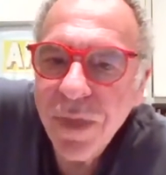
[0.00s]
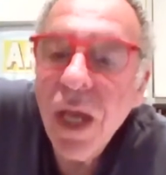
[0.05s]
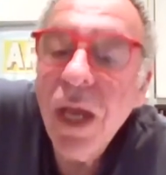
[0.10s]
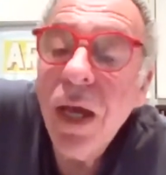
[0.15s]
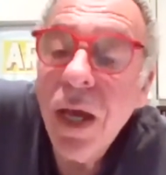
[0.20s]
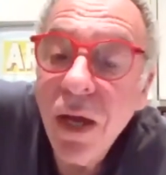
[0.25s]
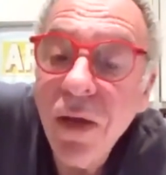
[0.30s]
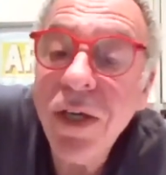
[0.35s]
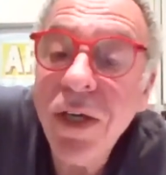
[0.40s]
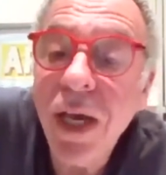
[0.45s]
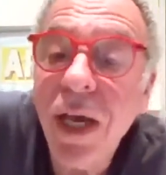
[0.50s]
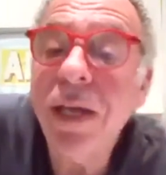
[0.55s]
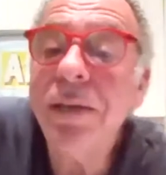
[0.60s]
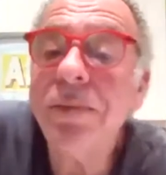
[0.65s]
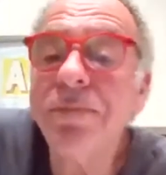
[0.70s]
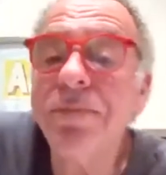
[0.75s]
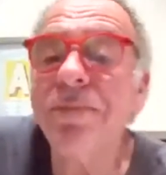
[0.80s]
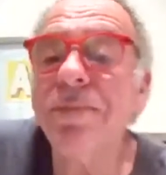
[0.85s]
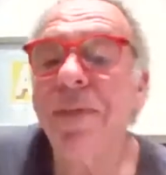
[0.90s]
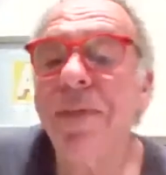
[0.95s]
Okay,
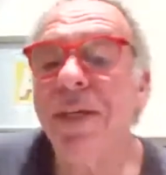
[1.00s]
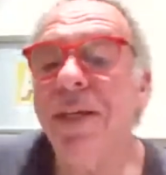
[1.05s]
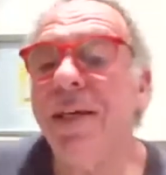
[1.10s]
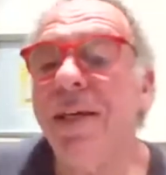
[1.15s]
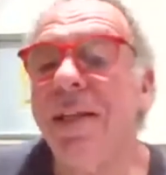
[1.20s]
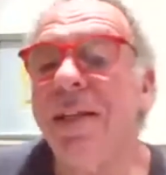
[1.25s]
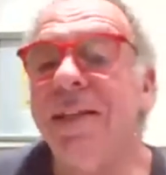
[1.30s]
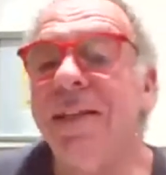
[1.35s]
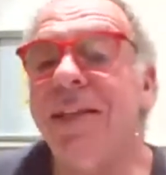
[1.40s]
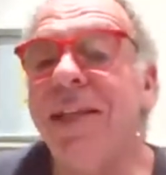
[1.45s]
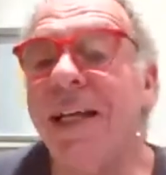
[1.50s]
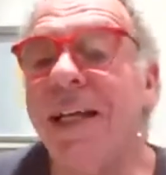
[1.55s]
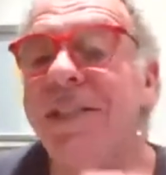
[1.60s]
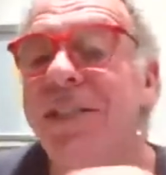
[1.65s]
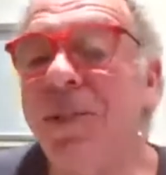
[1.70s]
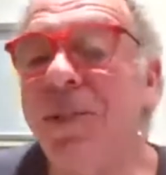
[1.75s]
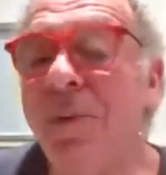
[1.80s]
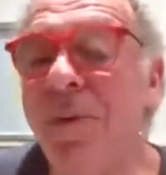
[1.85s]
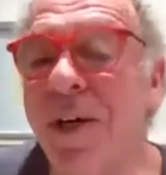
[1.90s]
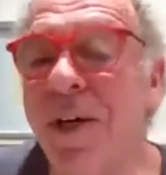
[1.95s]
that's
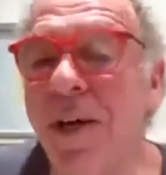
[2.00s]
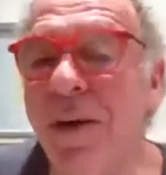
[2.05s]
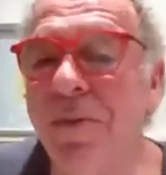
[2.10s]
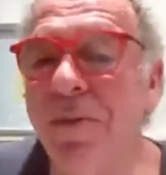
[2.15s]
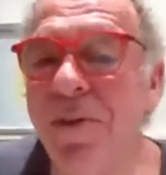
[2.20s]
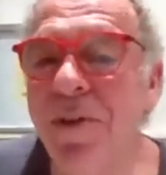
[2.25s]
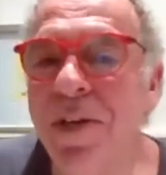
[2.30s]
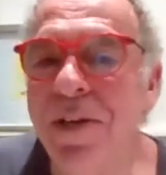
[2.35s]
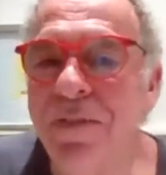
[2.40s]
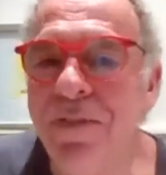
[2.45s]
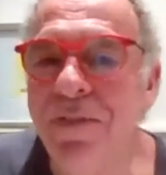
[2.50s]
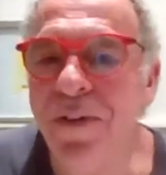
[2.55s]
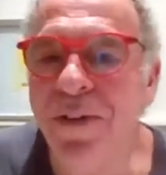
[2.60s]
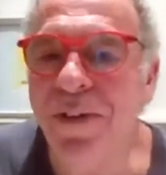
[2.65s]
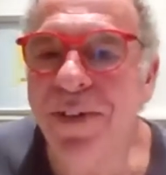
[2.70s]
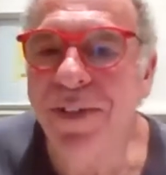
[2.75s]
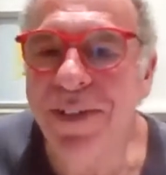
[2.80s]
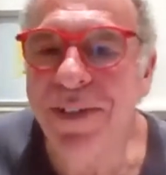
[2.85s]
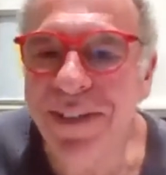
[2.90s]
the word I'm looking for.